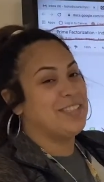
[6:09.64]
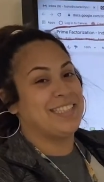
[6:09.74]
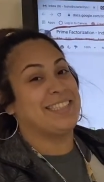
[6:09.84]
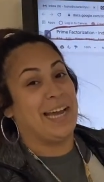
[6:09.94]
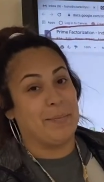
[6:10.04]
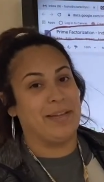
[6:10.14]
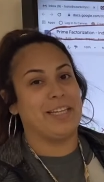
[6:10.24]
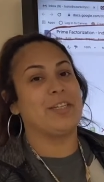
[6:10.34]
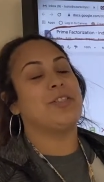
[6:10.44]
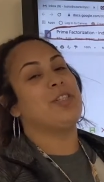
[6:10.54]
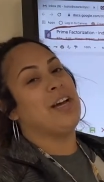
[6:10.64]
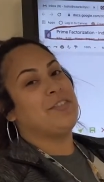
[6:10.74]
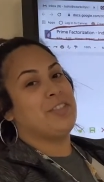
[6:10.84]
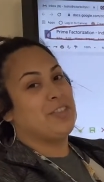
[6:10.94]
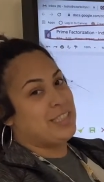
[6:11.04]
this assignment. You still
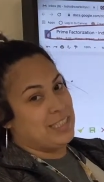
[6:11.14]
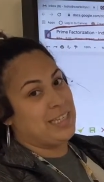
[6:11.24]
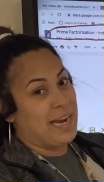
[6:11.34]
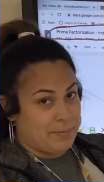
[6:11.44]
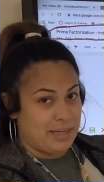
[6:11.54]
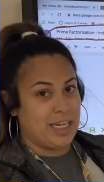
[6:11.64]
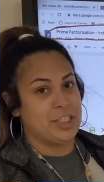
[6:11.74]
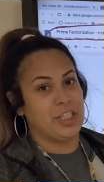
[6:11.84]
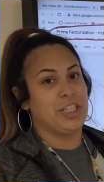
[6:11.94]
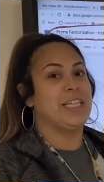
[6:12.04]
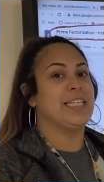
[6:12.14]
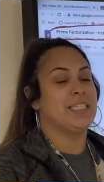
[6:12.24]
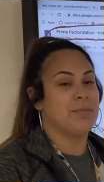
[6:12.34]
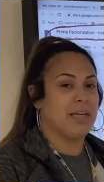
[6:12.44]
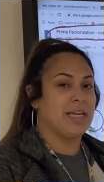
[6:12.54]
have to do this assignment and turn it
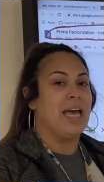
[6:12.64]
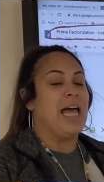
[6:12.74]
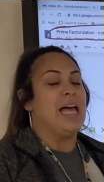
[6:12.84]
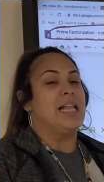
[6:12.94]
into me